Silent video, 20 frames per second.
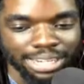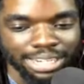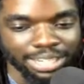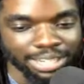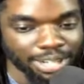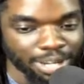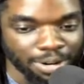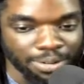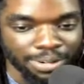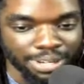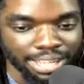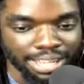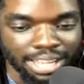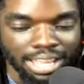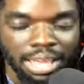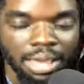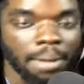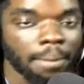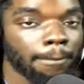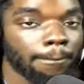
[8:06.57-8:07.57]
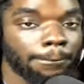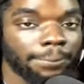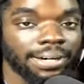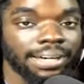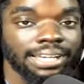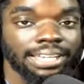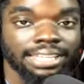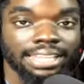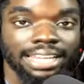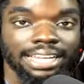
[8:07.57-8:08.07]
knowing.
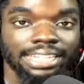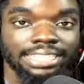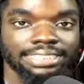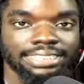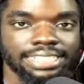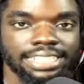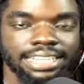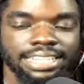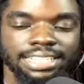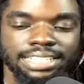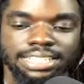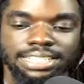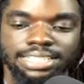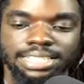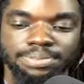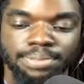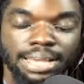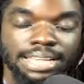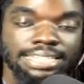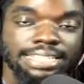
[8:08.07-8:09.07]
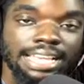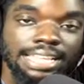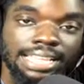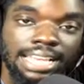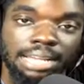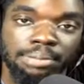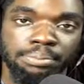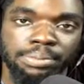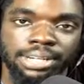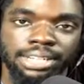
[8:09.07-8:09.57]
But like I said, smash that
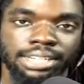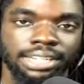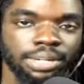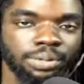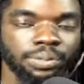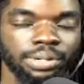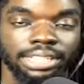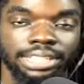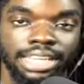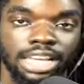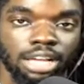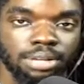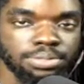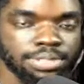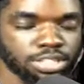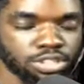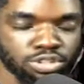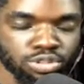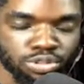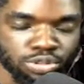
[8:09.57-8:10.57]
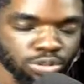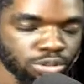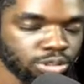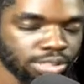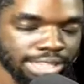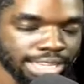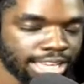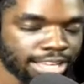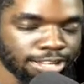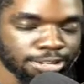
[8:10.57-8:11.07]
like button. It really helps. It truly
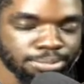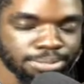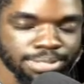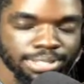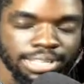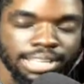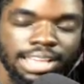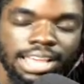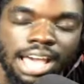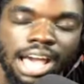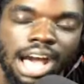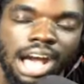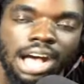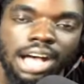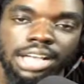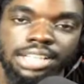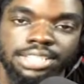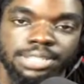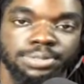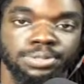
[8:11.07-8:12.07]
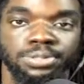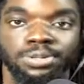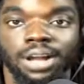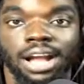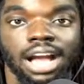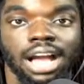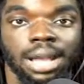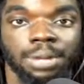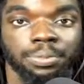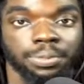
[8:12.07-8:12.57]
helps. Uh,
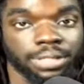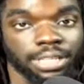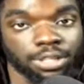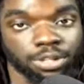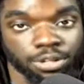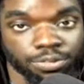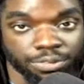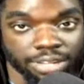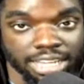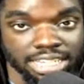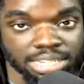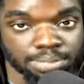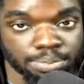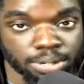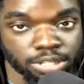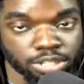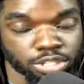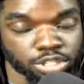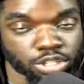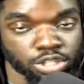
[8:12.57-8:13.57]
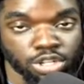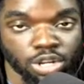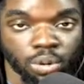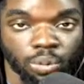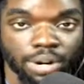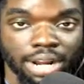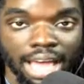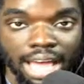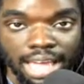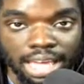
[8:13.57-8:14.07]
subscribe, ring the notification bell so you know when
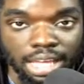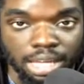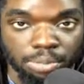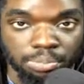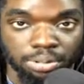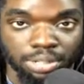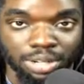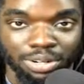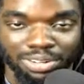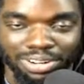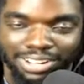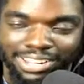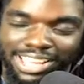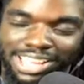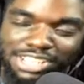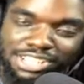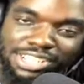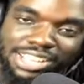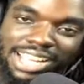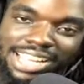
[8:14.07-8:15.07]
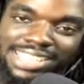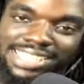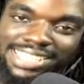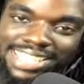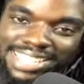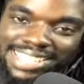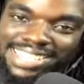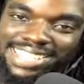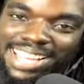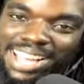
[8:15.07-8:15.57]
I upload, and I'll catch you guys
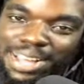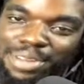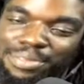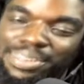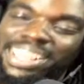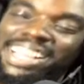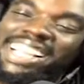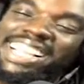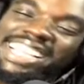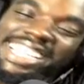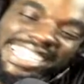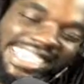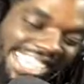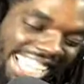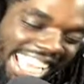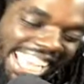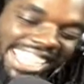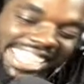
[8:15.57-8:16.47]
next time. Yeah.